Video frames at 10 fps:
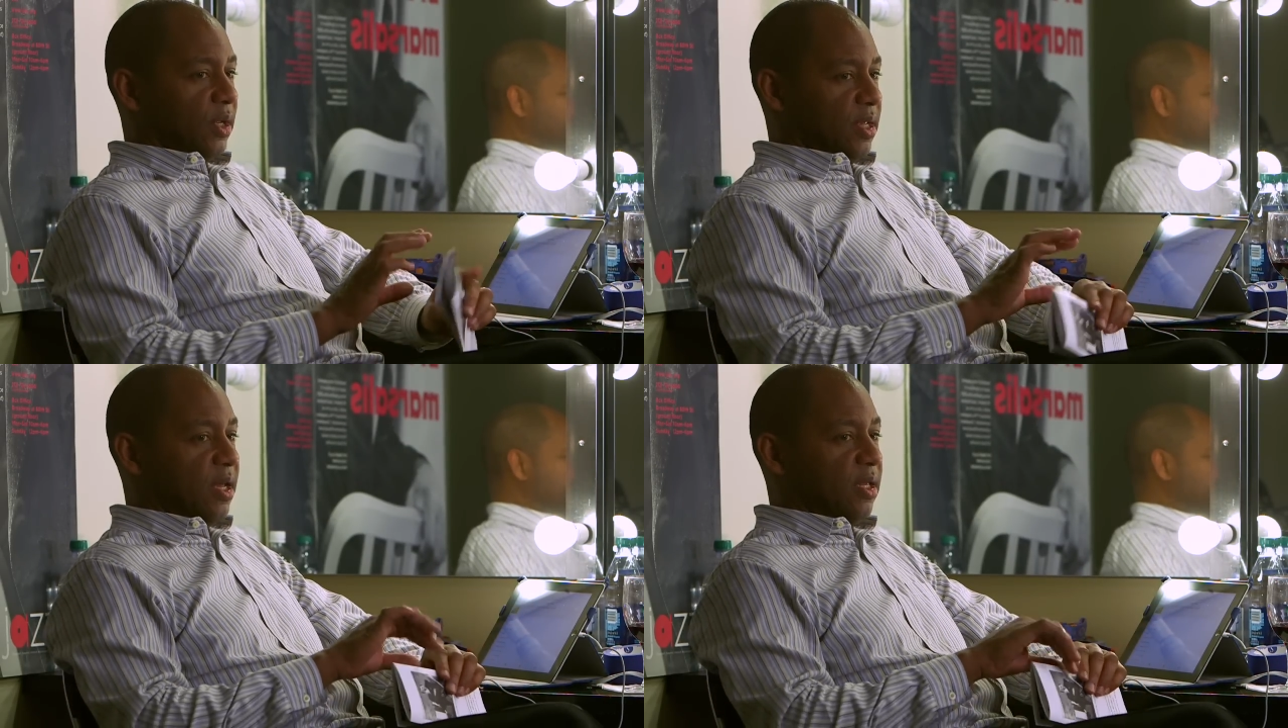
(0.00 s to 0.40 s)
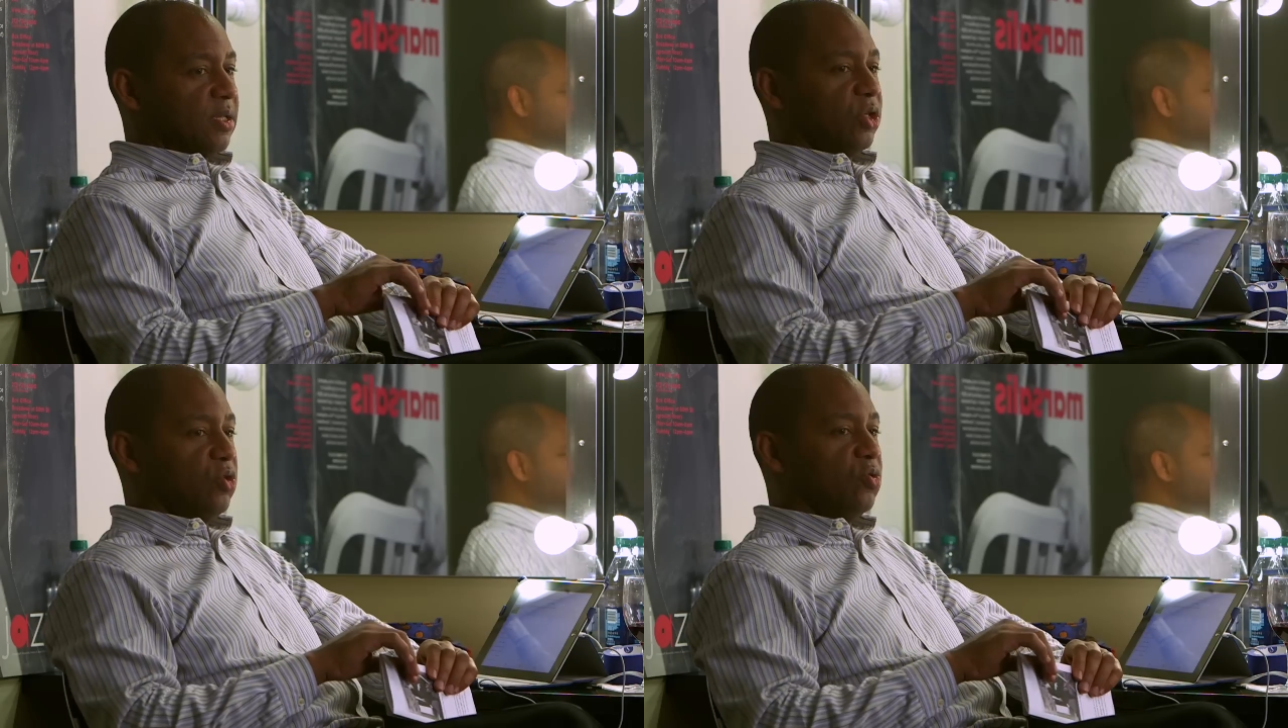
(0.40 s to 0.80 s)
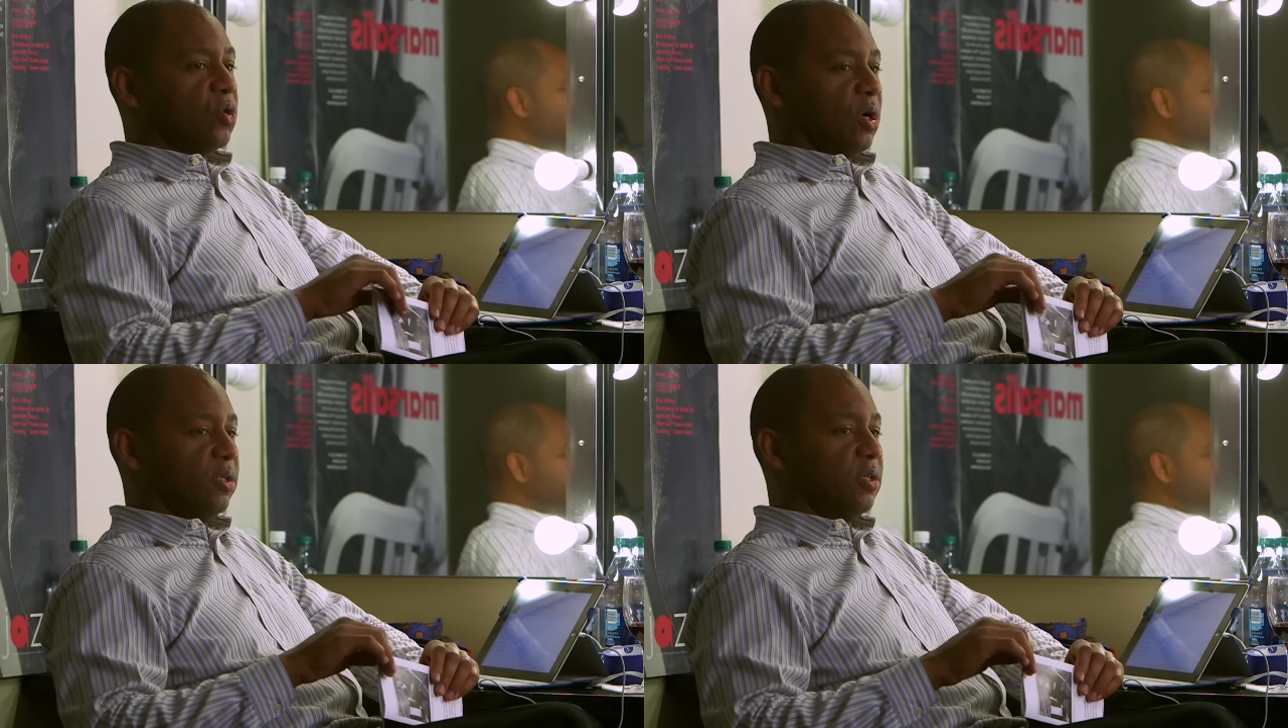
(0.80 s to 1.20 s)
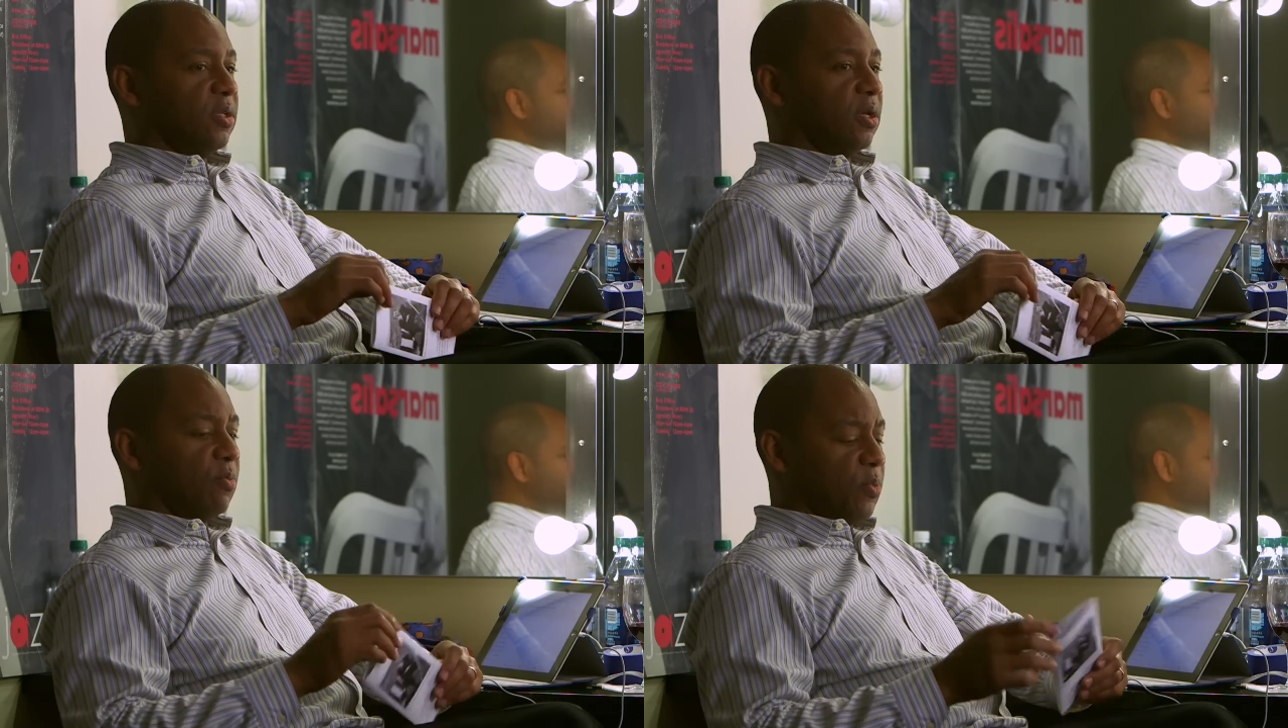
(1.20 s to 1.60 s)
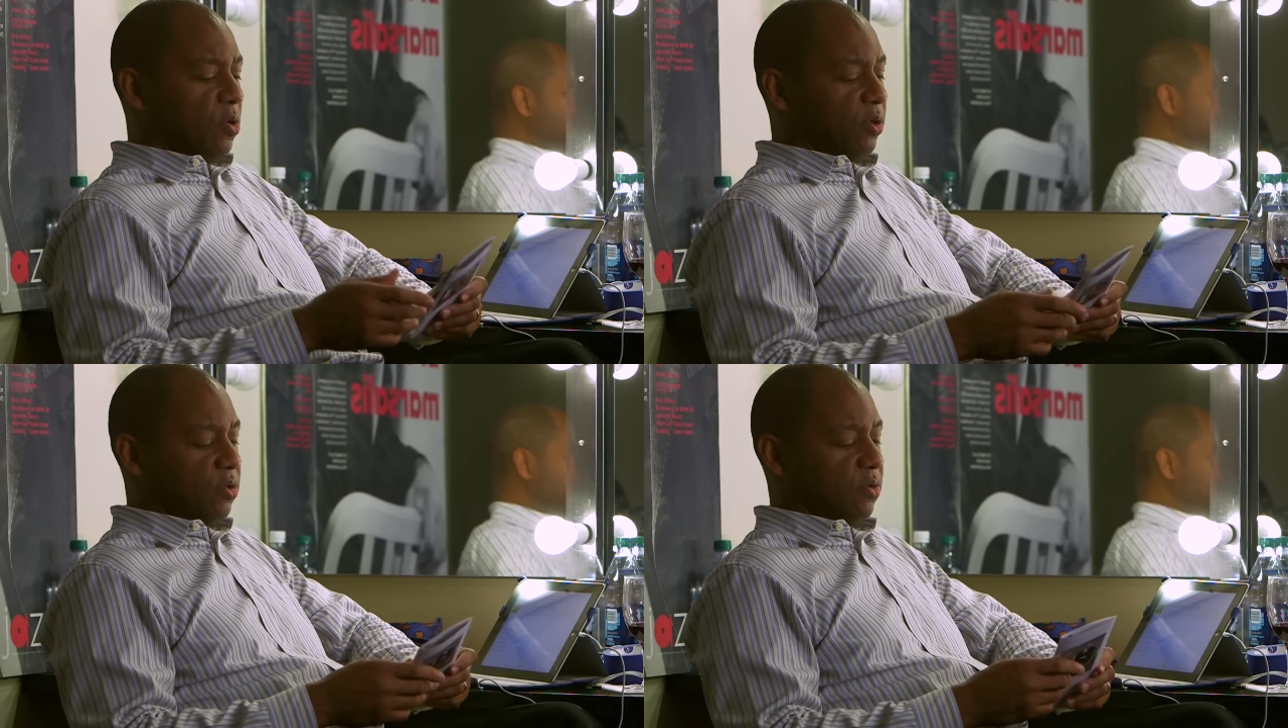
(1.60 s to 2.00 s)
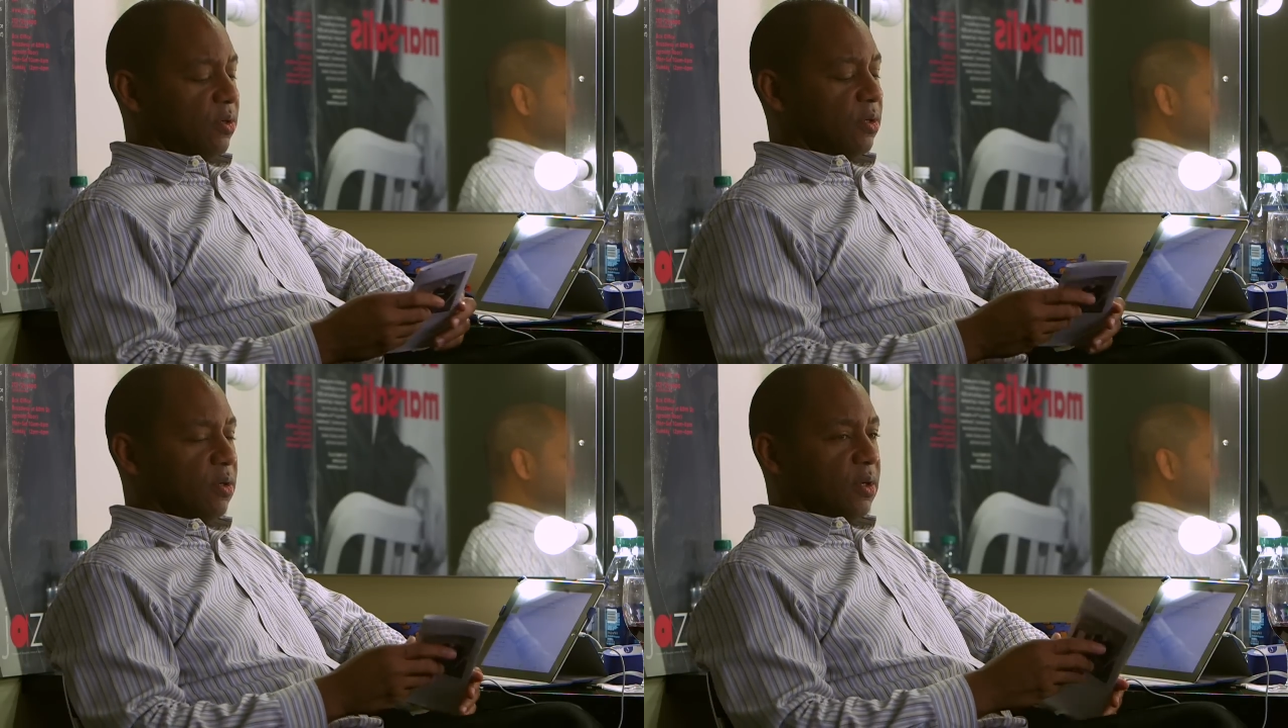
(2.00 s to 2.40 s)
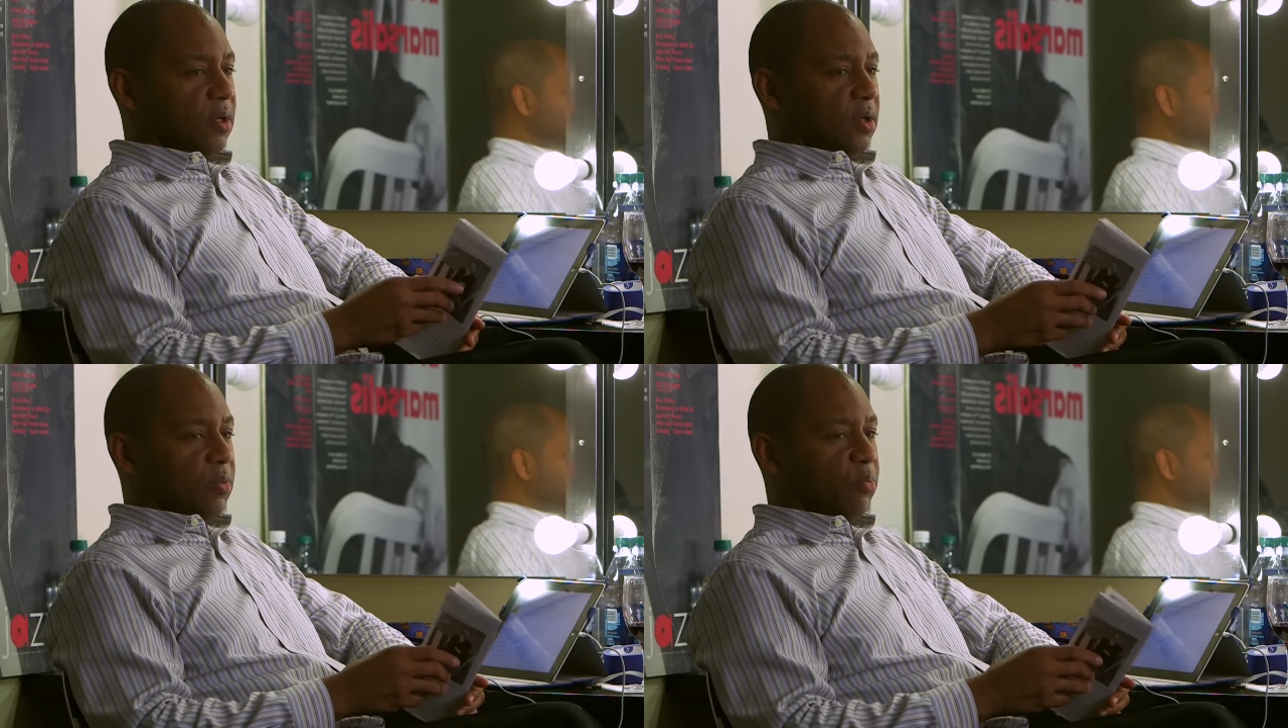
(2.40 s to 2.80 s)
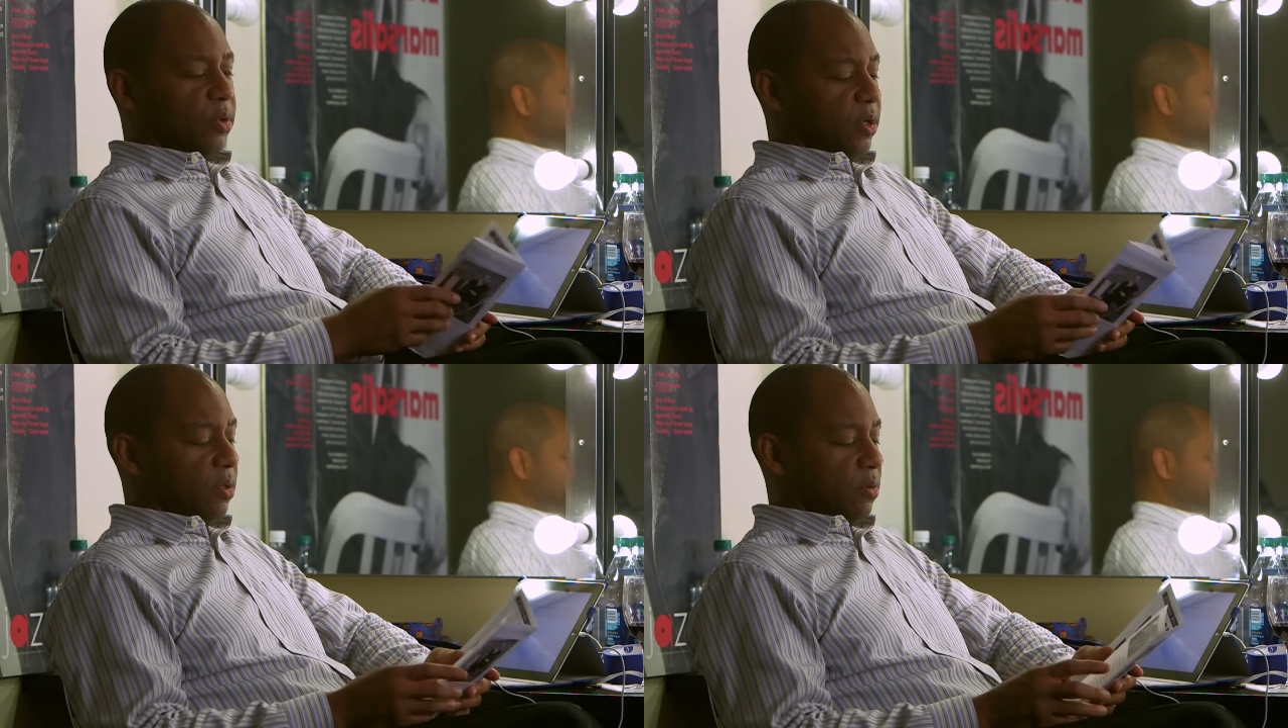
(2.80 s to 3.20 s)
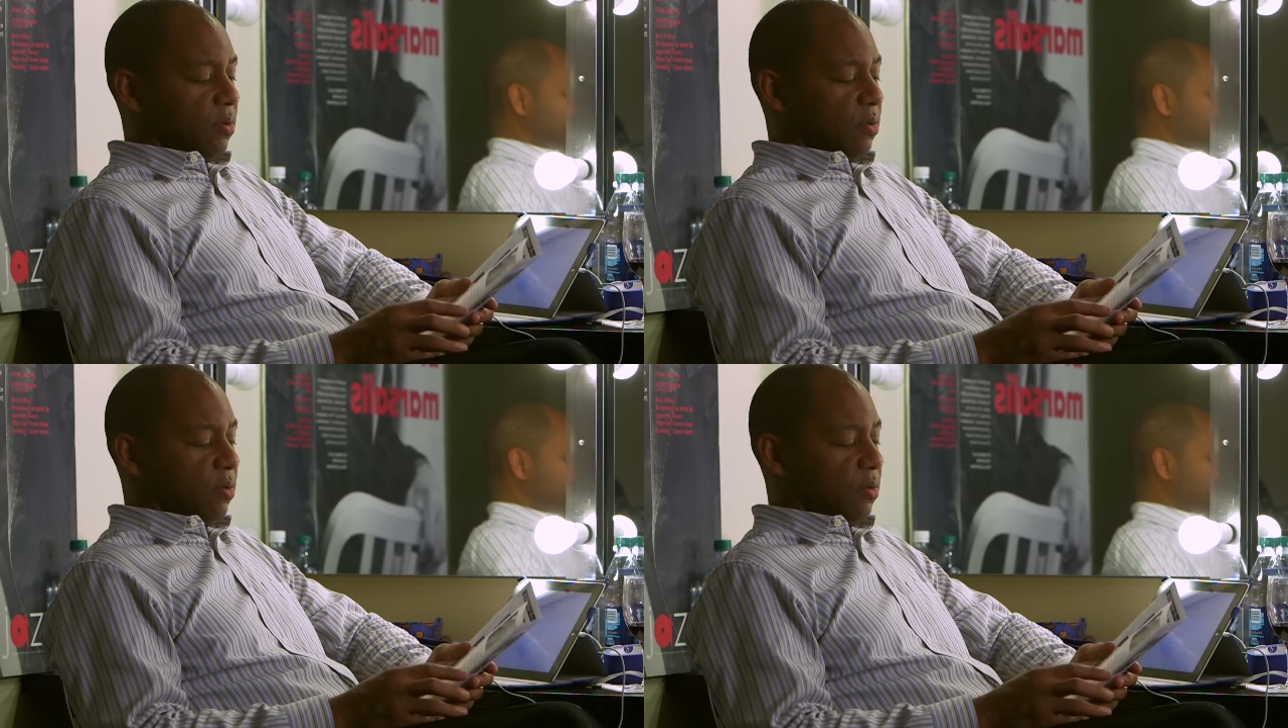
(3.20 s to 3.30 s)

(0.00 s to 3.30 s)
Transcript: Yeah, there's a huge artistic component to it, but